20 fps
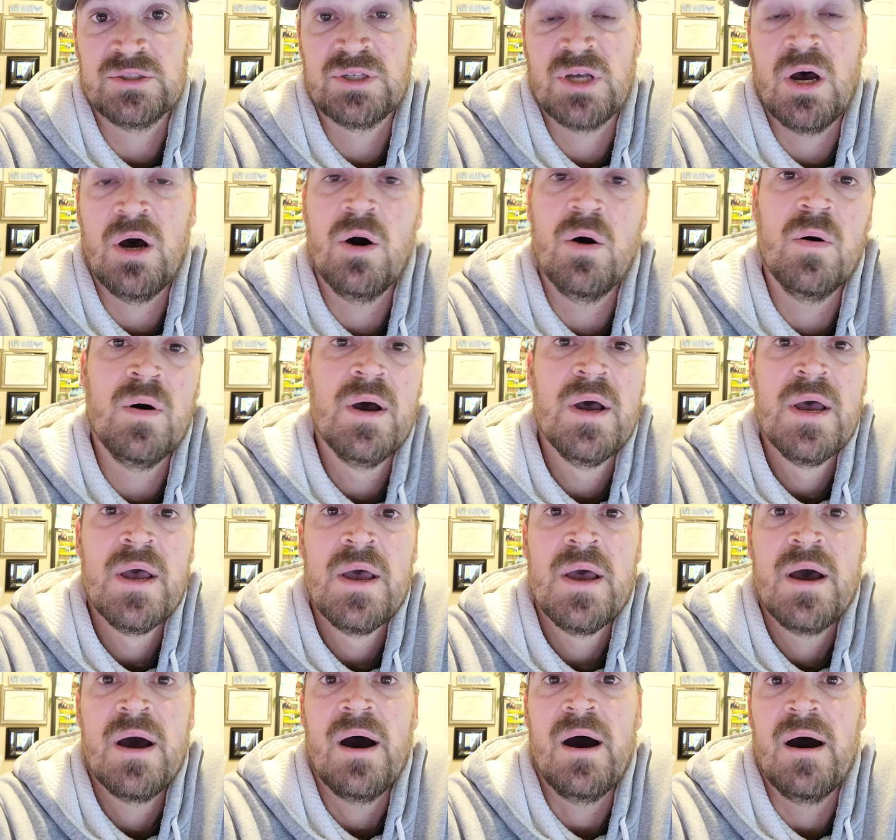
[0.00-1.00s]
So
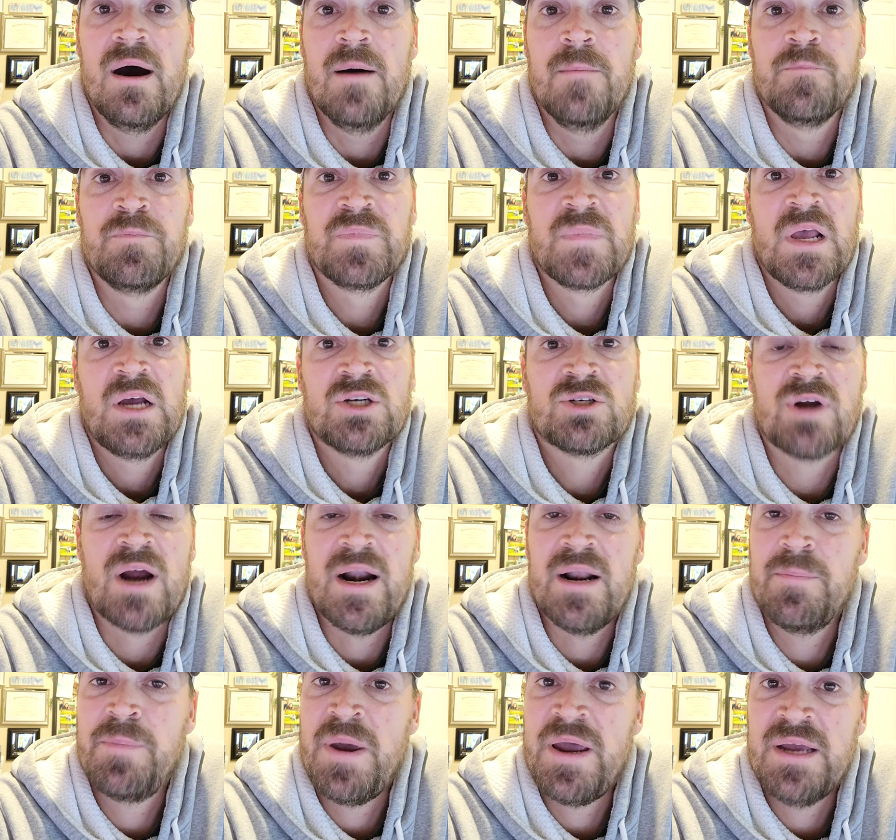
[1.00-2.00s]

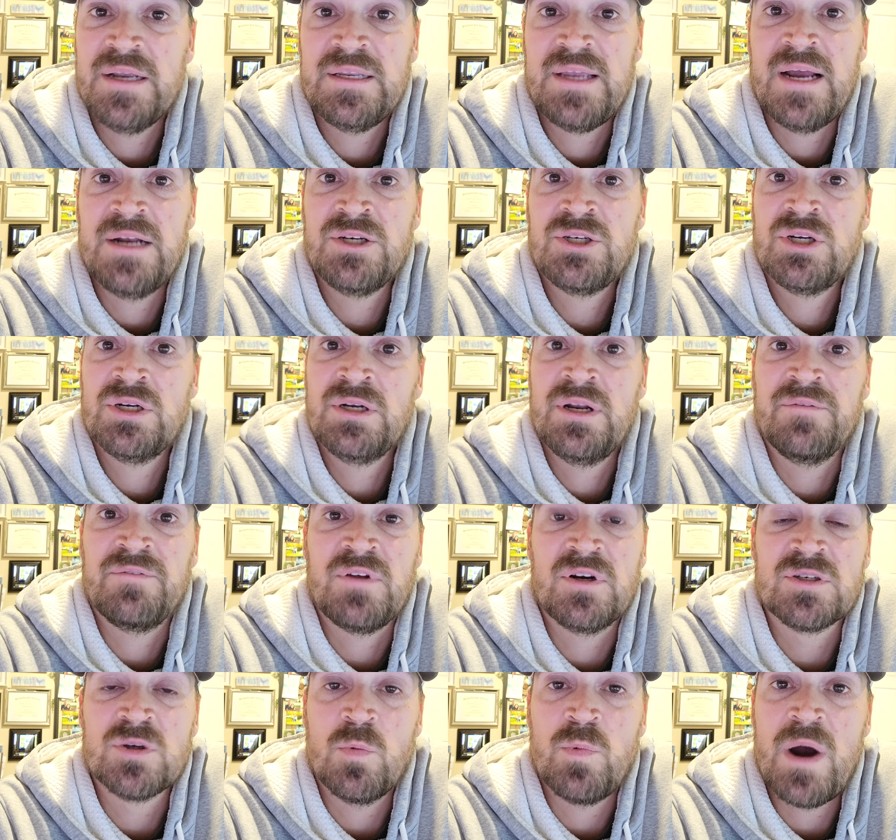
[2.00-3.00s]
try to pay attention. If
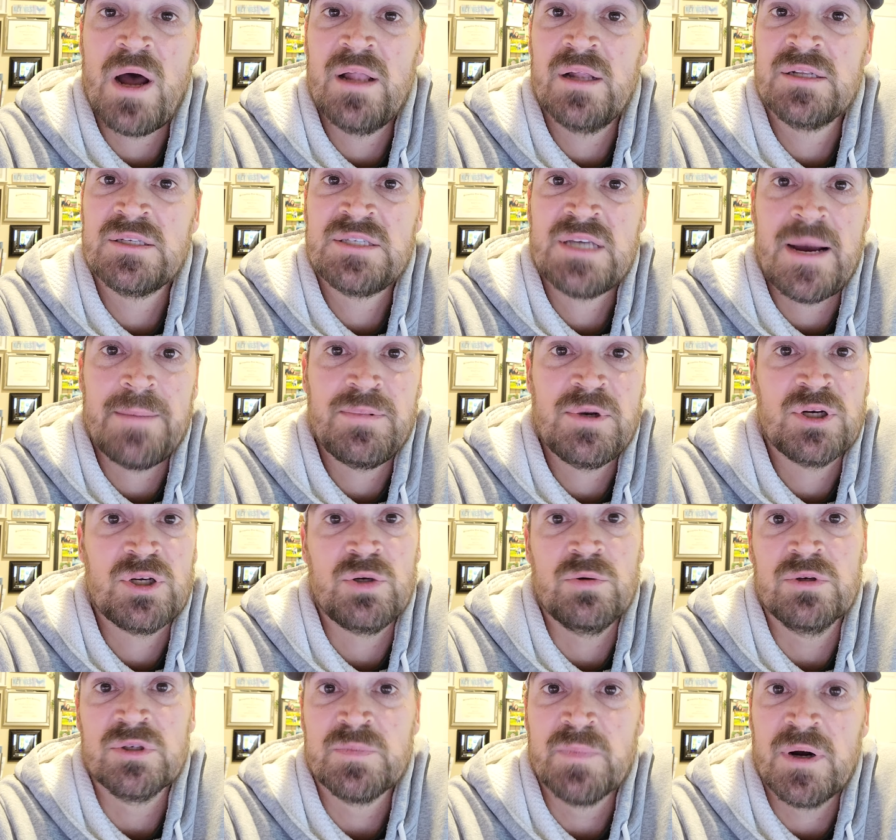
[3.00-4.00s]
there's a well and septic,
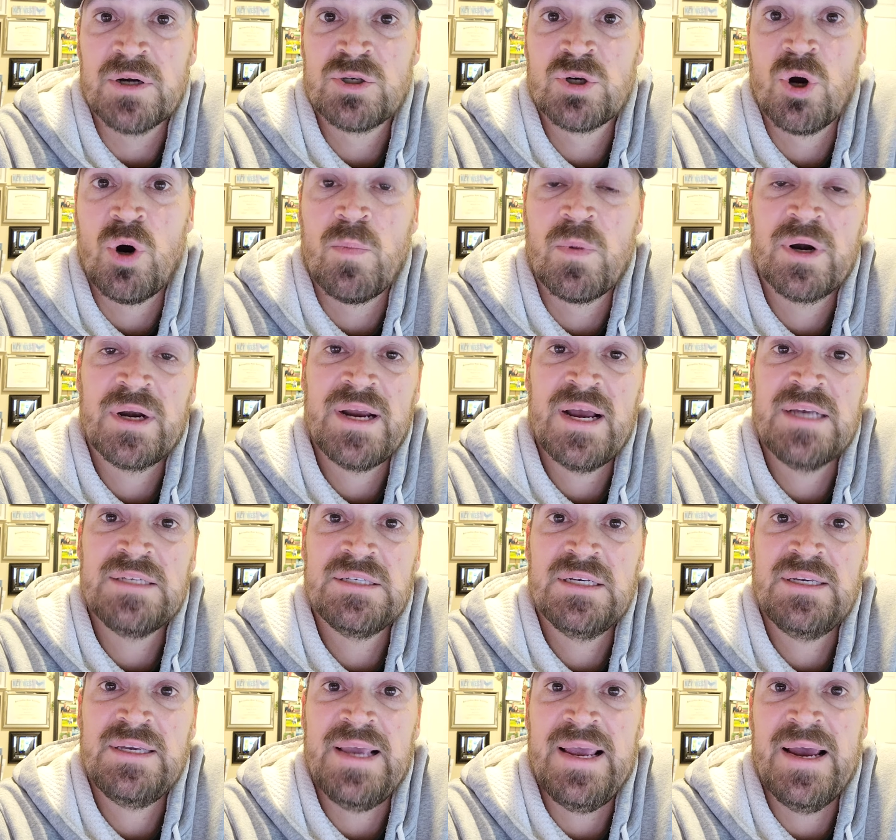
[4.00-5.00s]
do as much homework as
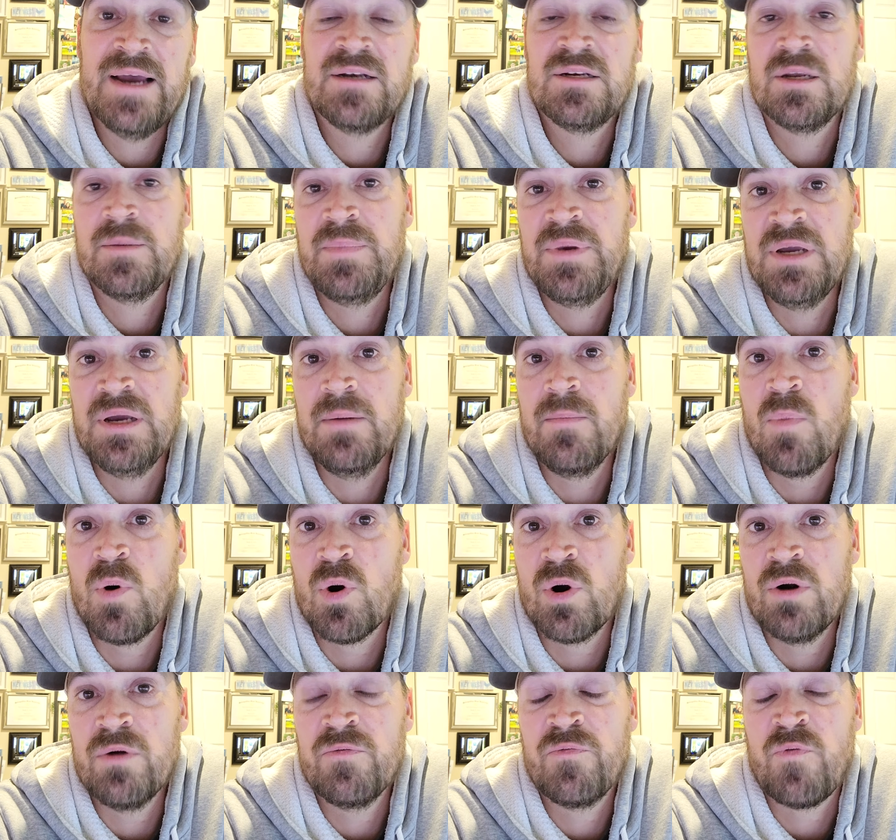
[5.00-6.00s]
you can to be a
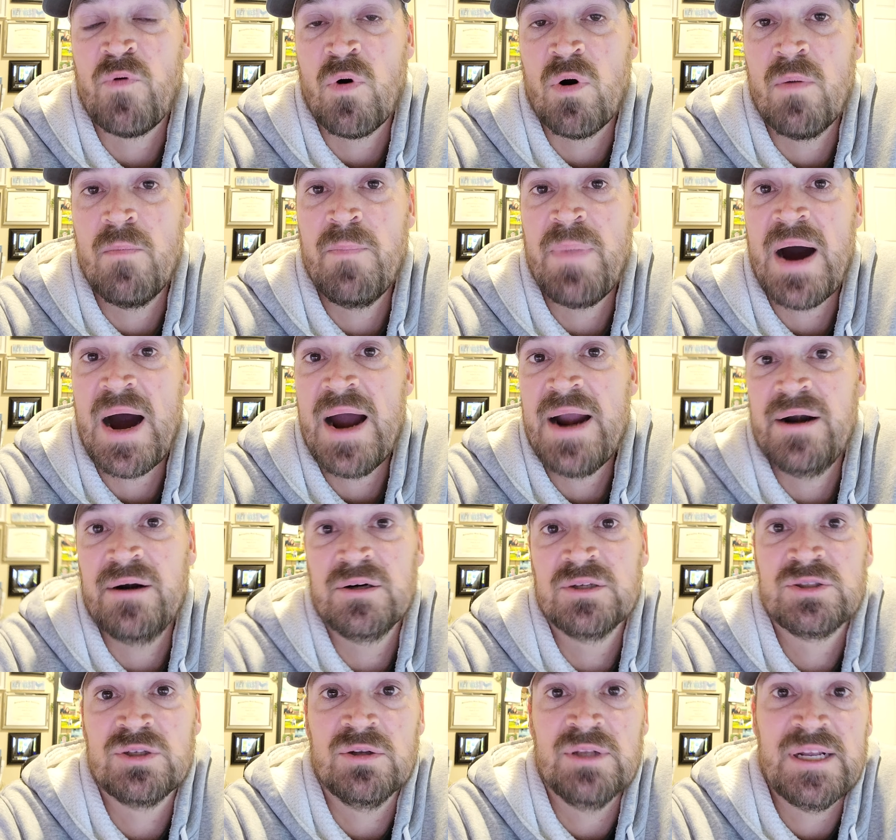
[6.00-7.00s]
more informed
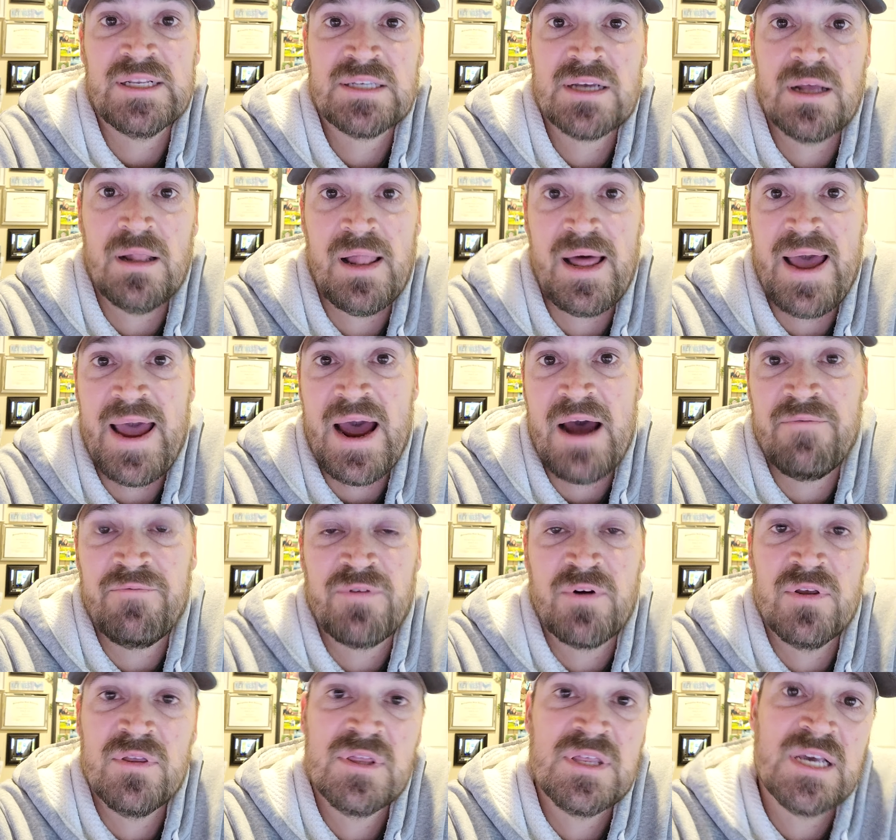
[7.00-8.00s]
buyer. So that's all I have
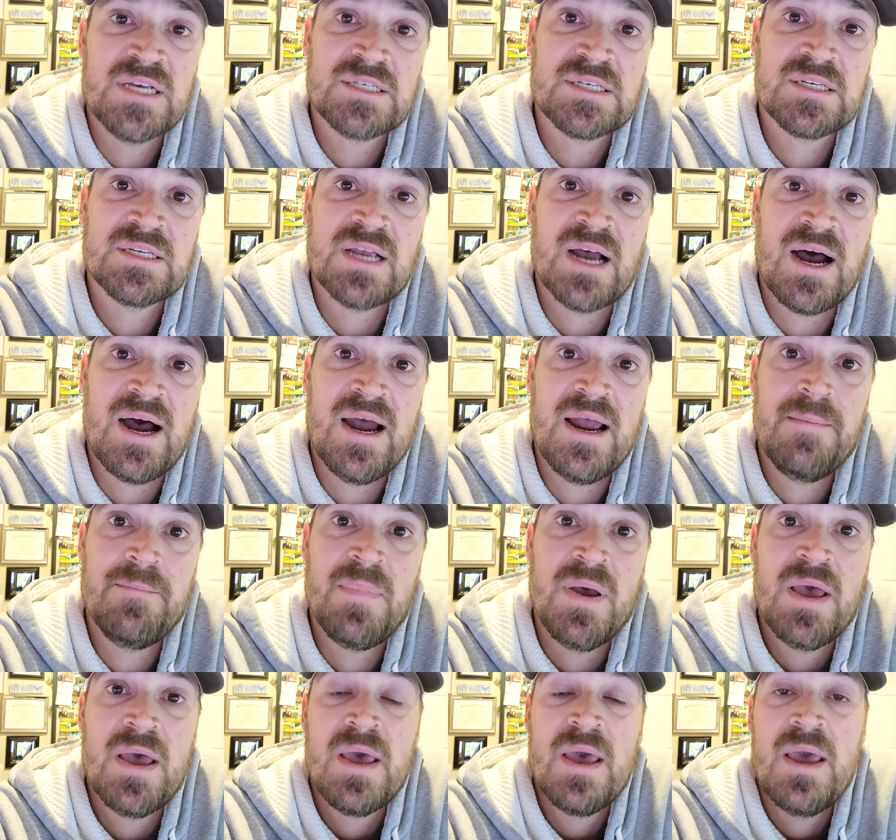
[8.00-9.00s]
for this
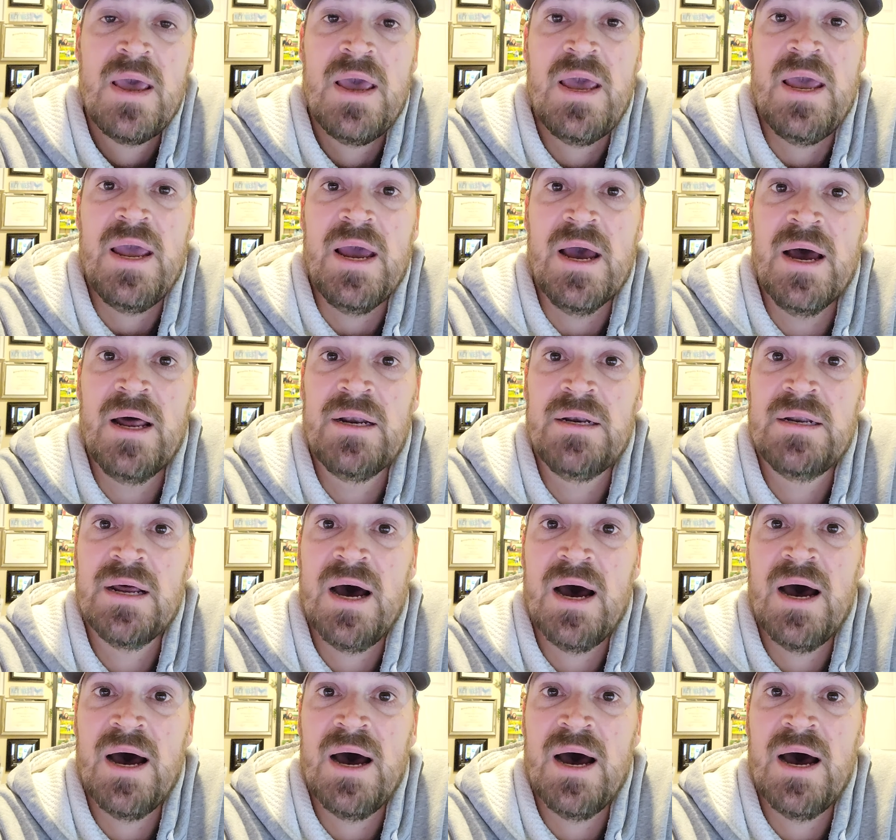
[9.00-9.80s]
time, and